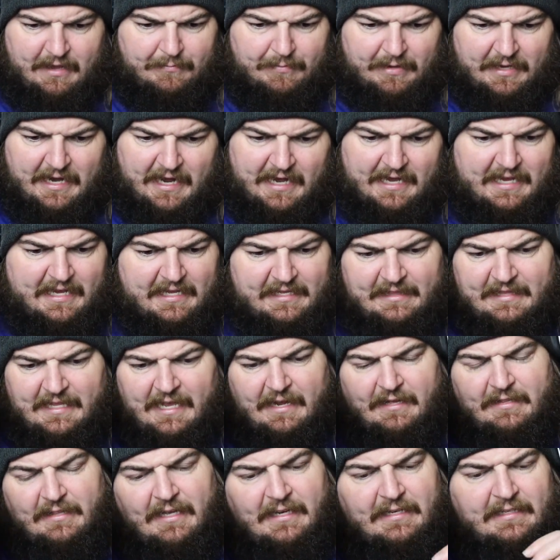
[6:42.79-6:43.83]
I mean, I hit
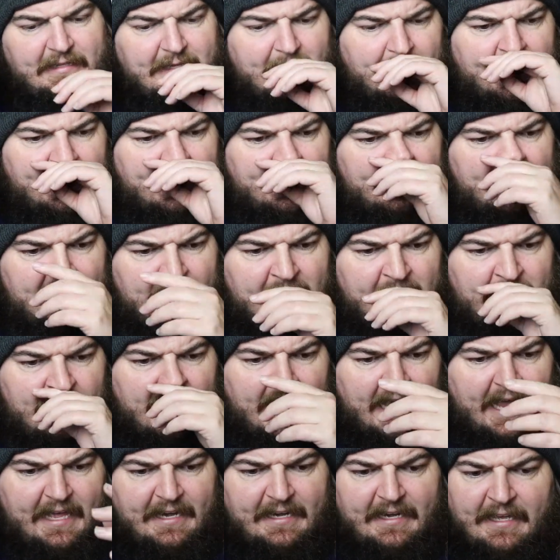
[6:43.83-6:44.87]
that like that,
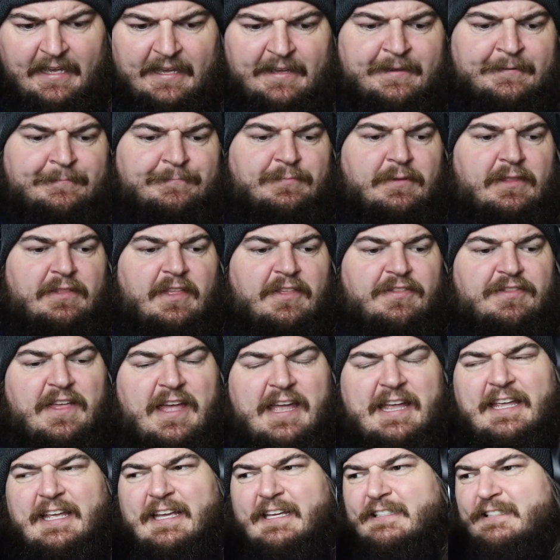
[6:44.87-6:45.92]
and the
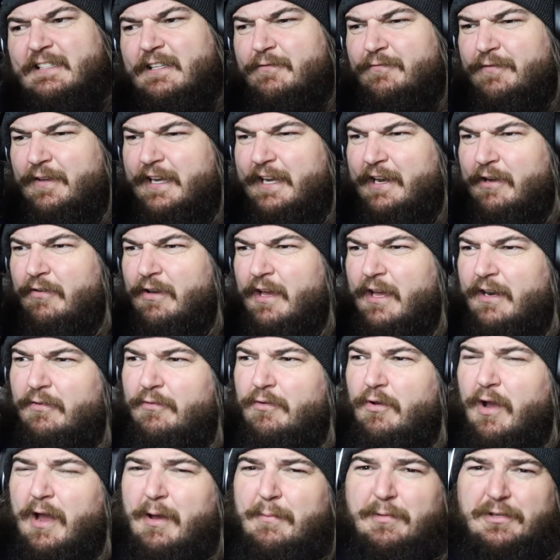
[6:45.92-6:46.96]
thing is in video, and I don't
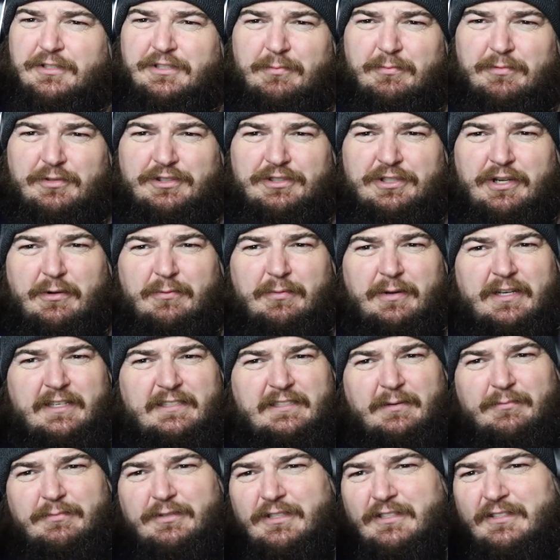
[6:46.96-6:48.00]
know how much I'm going to show
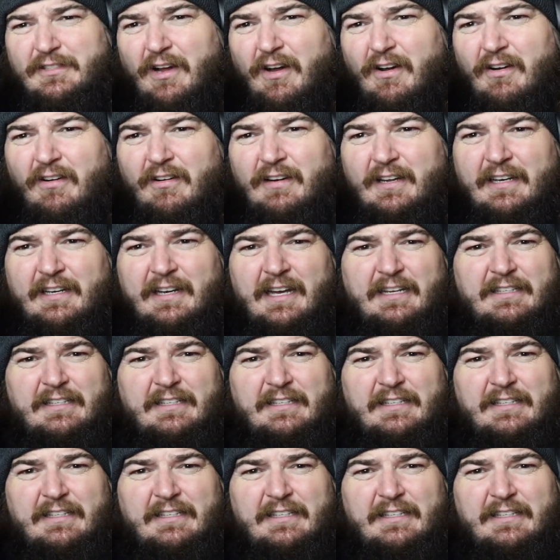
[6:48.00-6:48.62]
because I'm just talking.